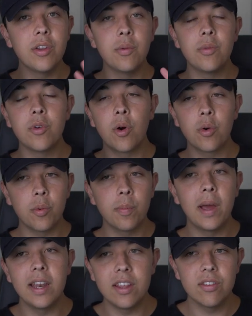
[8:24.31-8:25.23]
to do total
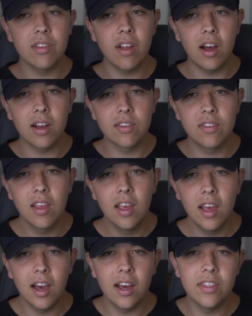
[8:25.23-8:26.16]
penny stocks,
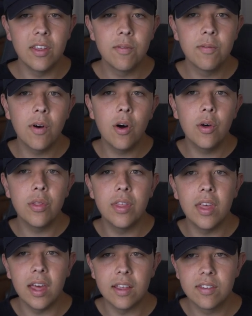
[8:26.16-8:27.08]
then follow
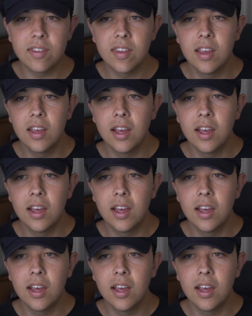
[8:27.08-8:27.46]
this.